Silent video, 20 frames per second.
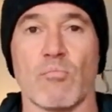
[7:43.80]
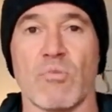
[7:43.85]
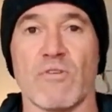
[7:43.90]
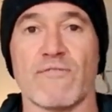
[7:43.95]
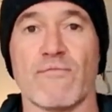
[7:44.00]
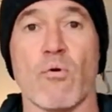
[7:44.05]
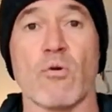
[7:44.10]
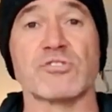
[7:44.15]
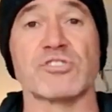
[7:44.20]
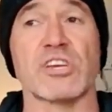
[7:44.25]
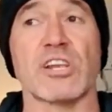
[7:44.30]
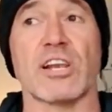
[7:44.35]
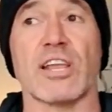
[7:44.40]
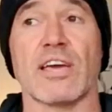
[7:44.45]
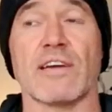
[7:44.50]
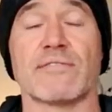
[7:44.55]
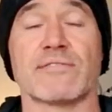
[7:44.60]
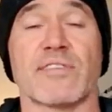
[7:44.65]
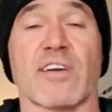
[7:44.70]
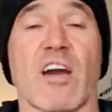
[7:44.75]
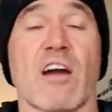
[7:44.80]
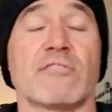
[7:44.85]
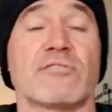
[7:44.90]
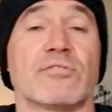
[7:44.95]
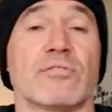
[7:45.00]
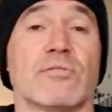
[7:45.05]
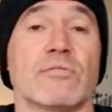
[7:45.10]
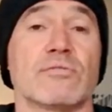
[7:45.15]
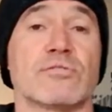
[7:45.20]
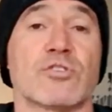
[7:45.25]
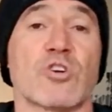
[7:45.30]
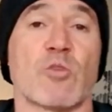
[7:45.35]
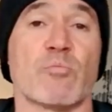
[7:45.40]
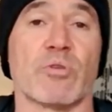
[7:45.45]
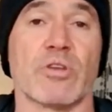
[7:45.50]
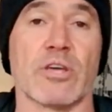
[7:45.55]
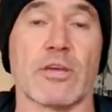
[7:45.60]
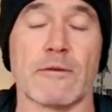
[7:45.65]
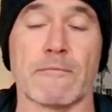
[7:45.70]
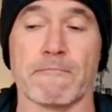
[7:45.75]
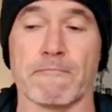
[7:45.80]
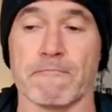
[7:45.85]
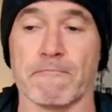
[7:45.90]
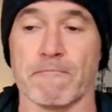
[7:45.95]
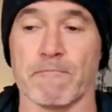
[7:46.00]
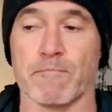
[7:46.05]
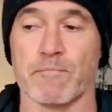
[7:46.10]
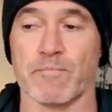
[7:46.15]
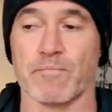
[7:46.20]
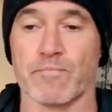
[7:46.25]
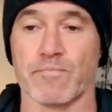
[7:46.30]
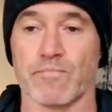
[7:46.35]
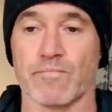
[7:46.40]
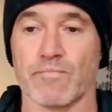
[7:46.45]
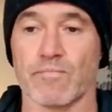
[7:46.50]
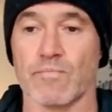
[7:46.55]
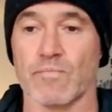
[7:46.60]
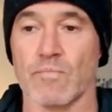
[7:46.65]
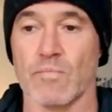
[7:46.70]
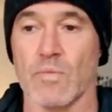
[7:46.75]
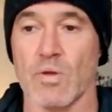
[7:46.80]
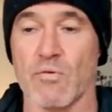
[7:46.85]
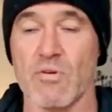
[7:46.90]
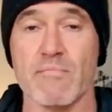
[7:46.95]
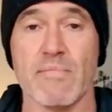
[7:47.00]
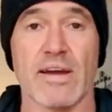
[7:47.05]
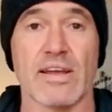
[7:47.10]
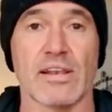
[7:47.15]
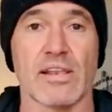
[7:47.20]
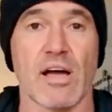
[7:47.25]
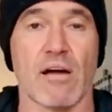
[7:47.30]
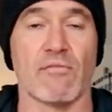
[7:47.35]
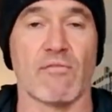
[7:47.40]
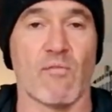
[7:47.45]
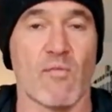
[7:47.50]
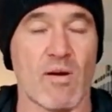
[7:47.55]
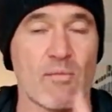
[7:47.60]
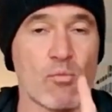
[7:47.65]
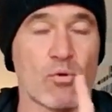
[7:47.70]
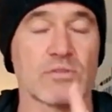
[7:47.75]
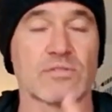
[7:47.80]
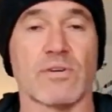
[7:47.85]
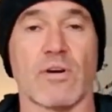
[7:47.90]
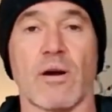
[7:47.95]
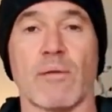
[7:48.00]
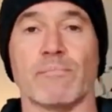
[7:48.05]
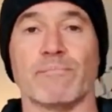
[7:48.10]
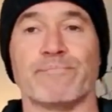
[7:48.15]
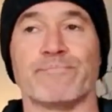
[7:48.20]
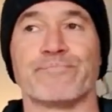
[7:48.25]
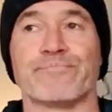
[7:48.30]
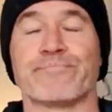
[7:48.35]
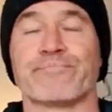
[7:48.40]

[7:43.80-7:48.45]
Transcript: Before she left to go to Germany, we made love one more time.